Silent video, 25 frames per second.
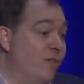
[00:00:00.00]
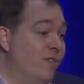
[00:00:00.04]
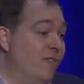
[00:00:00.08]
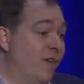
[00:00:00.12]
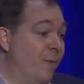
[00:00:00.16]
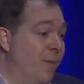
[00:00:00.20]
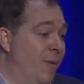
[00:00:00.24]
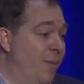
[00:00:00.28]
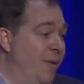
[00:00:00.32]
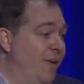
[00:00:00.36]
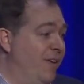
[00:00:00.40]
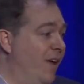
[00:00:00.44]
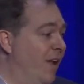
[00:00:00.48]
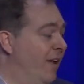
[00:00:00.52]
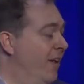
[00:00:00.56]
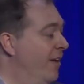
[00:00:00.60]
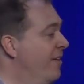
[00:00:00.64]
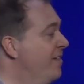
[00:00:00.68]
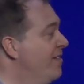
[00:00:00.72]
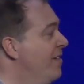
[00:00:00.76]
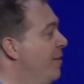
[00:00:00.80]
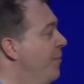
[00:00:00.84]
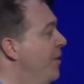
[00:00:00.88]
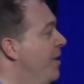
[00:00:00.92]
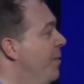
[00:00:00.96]
So that might be telling us
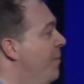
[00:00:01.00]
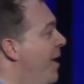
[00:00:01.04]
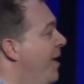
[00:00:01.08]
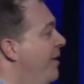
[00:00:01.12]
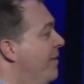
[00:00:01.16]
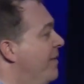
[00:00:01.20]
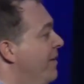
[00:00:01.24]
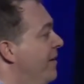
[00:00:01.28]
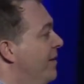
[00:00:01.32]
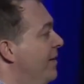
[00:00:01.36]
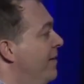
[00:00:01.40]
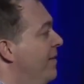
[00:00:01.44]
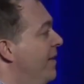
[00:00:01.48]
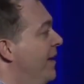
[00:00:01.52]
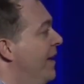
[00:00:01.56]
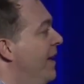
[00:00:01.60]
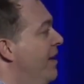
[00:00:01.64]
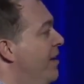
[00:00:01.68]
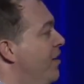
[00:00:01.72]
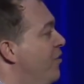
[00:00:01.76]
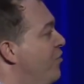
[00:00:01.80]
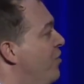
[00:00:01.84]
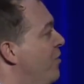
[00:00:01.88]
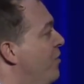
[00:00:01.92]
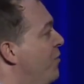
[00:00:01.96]
something about the, the
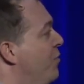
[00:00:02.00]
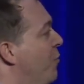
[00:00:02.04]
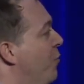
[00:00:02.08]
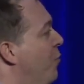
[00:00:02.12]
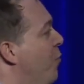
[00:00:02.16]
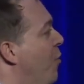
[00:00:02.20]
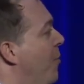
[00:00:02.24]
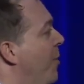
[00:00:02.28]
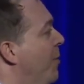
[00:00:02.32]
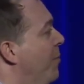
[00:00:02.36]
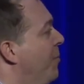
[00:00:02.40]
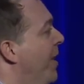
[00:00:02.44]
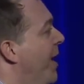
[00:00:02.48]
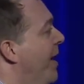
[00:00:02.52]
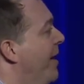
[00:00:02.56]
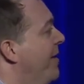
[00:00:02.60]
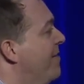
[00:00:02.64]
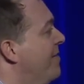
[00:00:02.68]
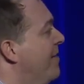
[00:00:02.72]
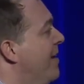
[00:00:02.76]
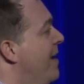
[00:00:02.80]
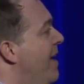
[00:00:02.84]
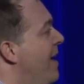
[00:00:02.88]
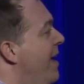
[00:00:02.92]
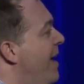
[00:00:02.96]
conditions for forming
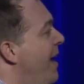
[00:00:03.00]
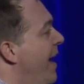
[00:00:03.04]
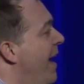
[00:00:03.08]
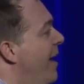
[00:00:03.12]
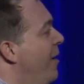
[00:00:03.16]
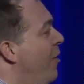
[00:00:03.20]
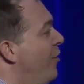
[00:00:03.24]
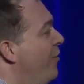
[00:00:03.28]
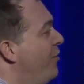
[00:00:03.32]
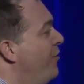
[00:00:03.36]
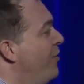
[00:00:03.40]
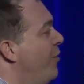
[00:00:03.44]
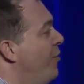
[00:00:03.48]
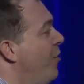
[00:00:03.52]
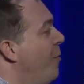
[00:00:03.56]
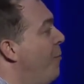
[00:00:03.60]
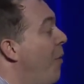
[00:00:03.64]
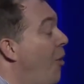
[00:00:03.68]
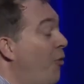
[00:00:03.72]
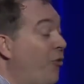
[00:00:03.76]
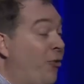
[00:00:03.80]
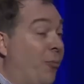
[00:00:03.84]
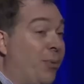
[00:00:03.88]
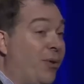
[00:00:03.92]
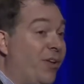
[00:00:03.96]
planets, and also the
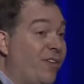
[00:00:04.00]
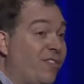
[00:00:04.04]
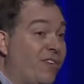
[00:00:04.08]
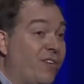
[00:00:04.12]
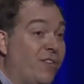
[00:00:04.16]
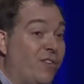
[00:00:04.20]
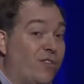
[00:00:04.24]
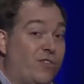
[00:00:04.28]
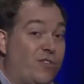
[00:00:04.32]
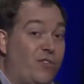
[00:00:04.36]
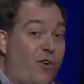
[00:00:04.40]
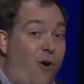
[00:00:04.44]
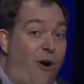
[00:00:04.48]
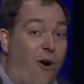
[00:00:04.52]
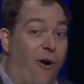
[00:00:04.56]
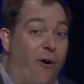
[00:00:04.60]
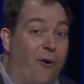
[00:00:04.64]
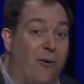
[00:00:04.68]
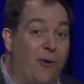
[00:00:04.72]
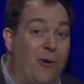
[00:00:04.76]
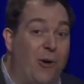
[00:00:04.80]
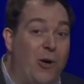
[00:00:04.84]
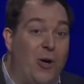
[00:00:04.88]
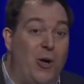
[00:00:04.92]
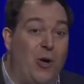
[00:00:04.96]
multiplicity of the star.
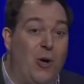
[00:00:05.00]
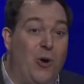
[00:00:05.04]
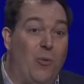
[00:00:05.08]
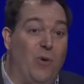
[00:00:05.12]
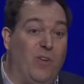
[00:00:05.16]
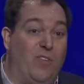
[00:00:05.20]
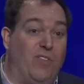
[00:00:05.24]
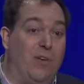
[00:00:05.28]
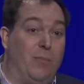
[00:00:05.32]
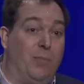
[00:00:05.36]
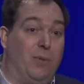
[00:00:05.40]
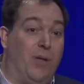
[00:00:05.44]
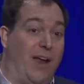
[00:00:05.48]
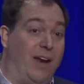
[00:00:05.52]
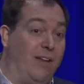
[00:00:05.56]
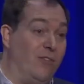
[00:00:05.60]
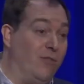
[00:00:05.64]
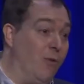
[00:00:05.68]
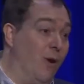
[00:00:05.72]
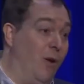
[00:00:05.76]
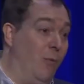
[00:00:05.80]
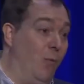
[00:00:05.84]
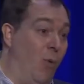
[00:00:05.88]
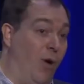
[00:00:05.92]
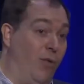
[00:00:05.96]
We see planets
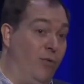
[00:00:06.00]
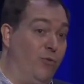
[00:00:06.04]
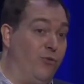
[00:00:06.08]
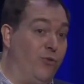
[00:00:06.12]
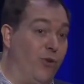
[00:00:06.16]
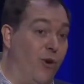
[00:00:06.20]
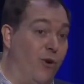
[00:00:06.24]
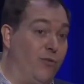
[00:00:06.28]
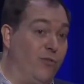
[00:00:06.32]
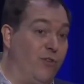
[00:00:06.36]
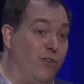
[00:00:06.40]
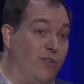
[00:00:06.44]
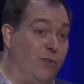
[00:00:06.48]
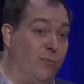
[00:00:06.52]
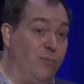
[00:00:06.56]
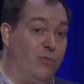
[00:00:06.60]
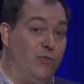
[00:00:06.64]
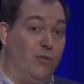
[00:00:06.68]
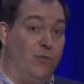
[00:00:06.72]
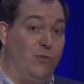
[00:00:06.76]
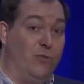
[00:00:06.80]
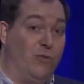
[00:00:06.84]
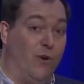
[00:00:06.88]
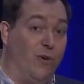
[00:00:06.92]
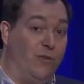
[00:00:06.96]
around one-star systems,
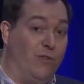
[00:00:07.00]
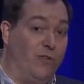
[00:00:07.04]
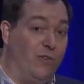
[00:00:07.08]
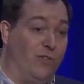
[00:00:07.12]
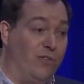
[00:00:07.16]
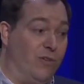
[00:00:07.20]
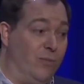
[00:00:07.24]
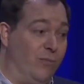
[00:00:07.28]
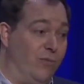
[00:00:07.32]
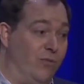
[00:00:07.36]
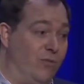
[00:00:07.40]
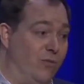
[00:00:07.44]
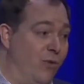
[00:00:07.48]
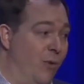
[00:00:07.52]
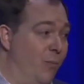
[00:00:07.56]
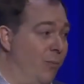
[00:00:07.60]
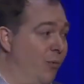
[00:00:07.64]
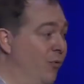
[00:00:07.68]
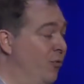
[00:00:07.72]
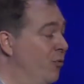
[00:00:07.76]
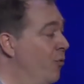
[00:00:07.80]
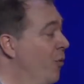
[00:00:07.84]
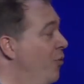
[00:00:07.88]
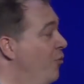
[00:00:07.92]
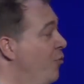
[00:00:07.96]
two-star systems,
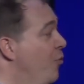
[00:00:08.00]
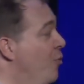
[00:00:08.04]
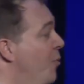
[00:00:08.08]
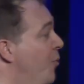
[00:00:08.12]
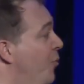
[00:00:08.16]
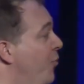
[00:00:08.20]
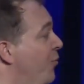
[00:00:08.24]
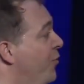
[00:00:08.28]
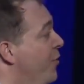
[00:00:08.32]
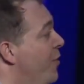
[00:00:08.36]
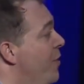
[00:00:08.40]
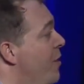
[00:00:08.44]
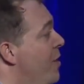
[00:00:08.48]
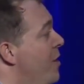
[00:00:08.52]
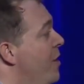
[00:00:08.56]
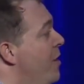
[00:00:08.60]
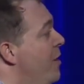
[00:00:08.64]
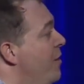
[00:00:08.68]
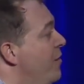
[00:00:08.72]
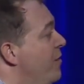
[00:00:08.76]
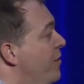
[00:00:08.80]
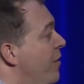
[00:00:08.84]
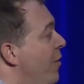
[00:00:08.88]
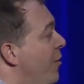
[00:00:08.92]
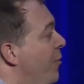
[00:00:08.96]
triples, quadruples.
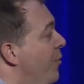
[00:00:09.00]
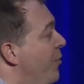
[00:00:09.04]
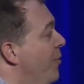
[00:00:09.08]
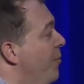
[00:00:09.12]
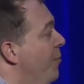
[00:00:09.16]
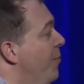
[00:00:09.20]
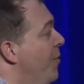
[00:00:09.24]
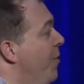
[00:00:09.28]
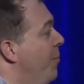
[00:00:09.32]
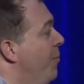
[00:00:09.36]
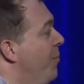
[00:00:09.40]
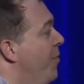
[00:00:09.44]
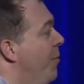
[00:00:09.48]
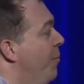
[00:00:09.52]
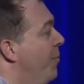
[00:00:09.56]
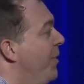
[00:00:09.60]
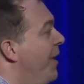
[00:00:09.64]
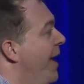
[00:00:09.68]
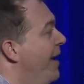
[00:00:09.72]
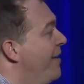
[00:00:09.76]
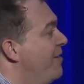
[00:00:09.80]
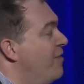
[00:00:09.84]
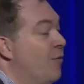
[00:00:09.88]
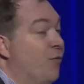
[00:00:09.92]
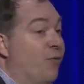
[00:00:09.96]
So the, the, the
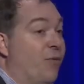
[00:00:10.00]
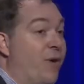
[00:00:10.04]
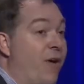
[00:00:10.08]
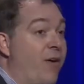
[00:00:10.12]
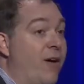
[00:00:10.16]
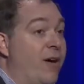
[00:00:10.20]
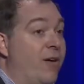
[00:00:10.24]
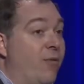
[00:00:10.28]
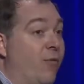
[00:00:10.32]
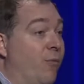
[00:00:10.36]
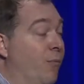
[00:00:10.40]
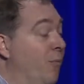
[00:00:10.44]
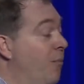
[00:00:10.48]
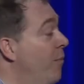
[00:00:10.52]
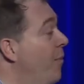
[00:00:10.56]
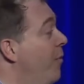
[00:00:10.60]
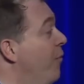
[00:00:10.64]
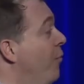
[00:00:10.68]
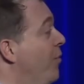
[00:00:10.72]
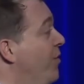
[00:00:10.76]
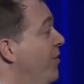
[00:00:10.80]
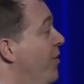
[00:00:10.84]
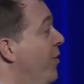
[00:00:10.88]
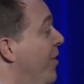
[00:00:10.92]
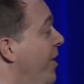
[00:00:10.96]
planets are very
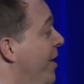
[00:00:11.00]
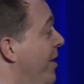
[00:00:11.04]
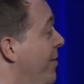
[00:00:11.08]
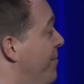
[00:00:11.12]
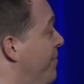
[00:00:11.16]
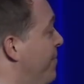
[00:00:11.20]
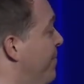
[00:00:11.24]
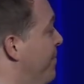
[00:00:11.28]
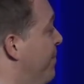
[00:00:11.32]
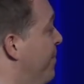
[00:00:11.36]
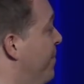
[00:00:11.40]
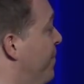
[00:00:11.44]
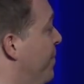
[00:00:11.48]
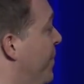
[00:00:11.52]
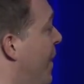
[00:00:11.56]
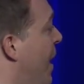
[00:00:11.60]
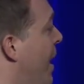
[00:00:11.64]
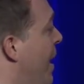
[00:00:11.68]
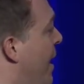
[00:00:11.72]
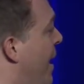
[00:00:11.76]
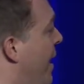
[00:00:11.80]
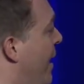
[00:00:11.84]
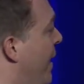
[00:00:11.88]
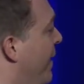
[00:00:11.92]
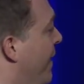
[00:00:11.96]
resilient.
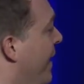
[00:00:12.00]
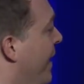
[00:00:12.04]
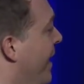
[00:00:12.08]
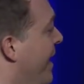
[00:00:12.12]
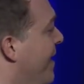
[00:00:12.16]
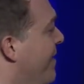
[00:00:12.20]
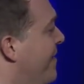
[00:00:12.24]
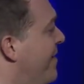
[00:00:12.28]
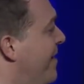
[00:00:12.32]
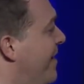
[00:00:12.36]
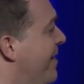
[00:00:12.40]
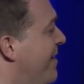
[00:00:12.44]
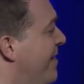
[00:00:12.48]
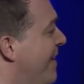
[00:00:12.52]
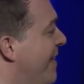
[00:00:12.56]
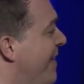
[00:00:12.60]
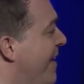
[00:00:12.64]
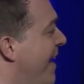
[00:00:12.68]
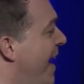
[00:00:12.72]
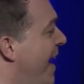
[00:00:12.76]
The incidence of the